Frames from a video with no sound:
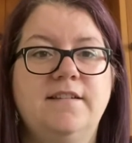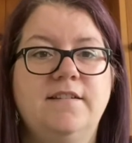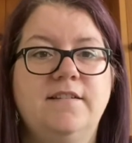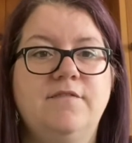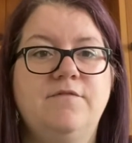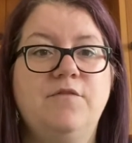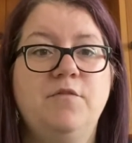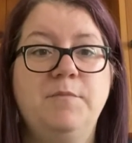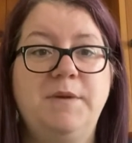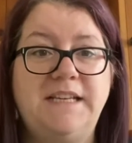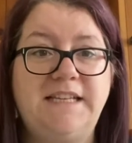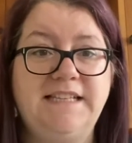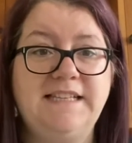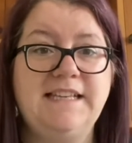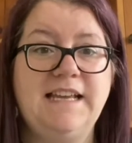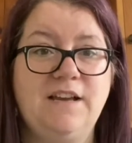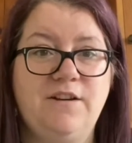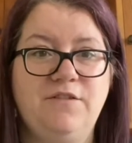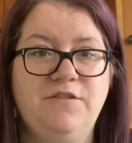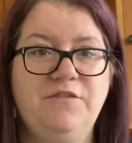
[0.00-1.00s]
for
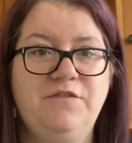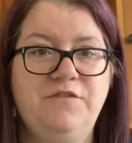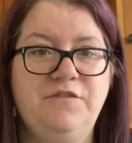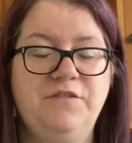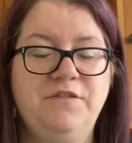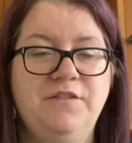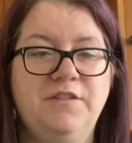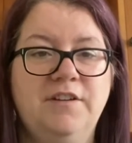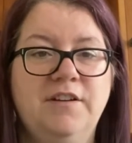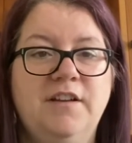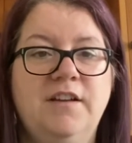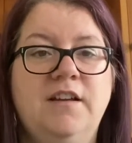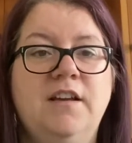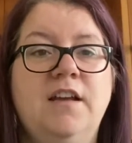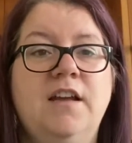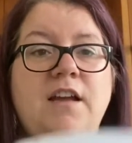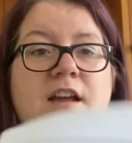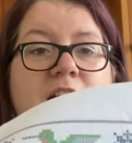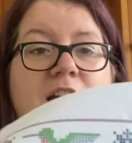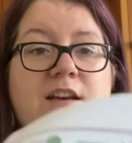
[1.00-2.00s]
myself,
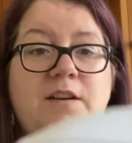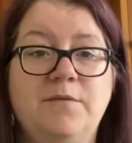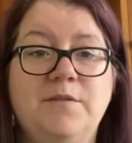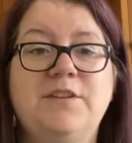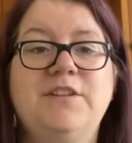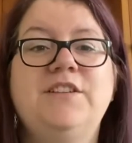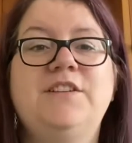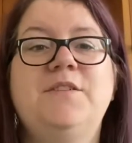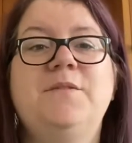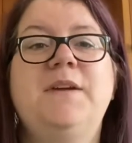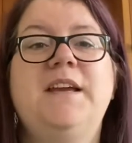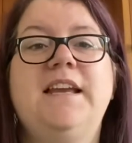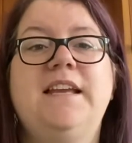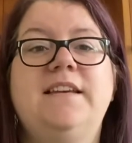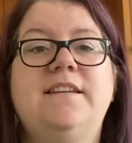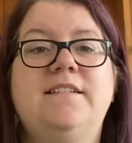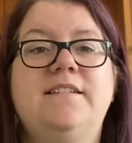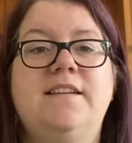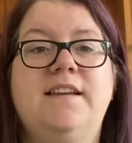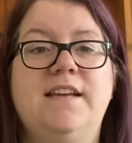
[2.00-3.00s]
and I'm going to do it
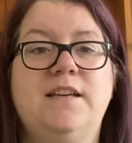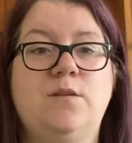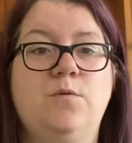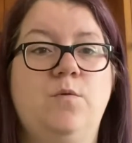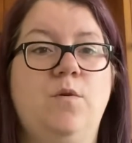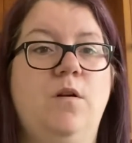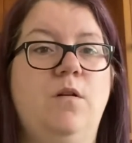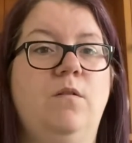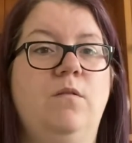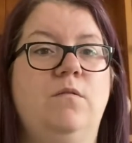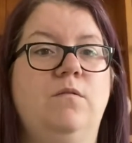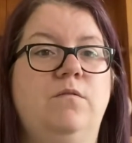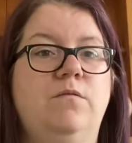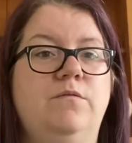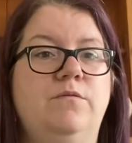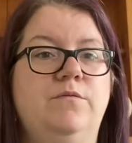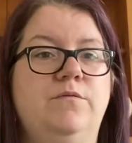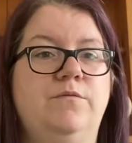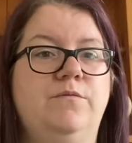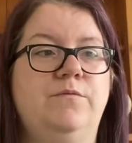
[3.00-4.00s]
in Etoile,
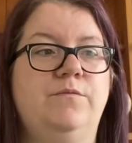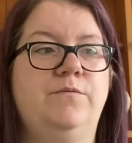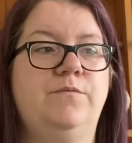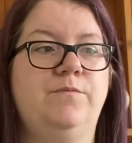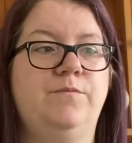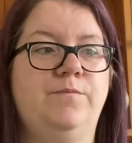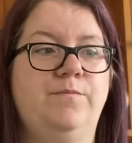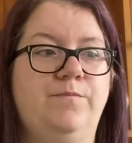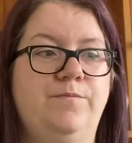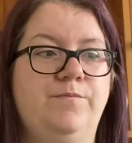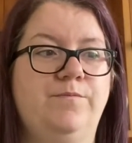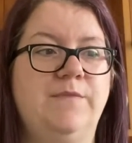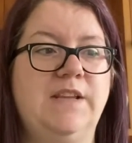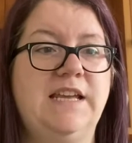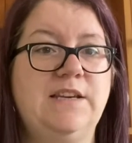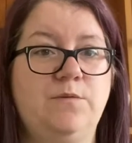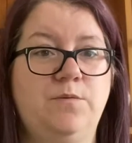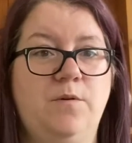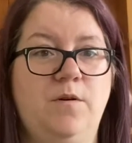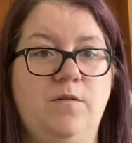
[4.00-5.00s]

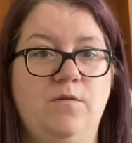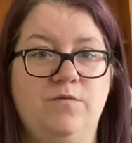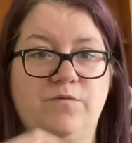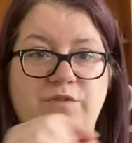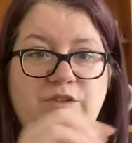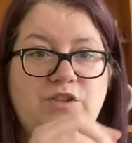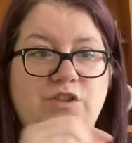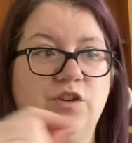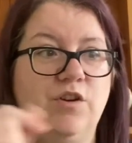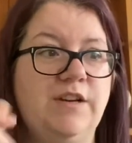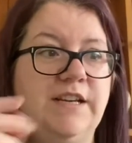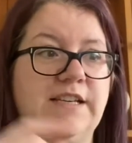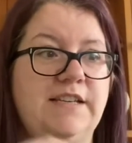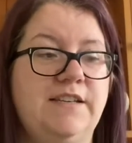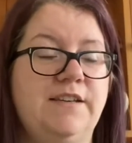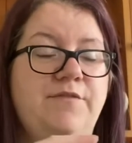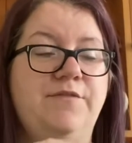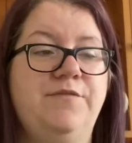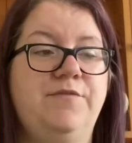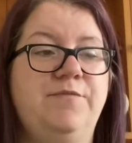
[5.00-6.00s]
the shine,
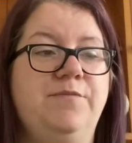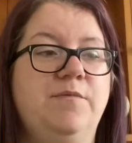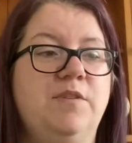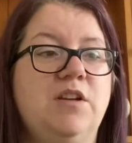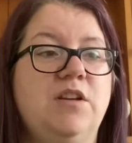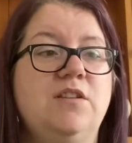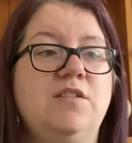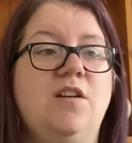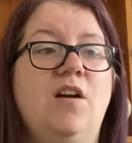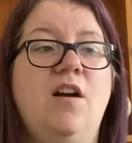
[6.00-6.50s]
because